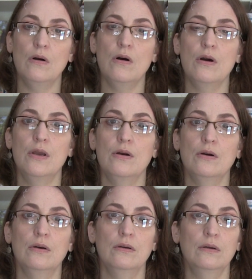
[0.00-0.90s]
are
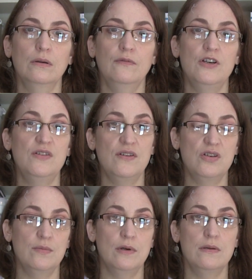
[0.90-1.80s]
your fresh
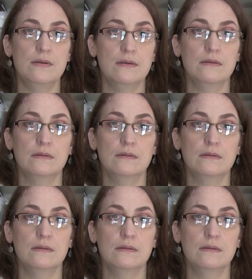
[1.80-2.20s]
vegetables,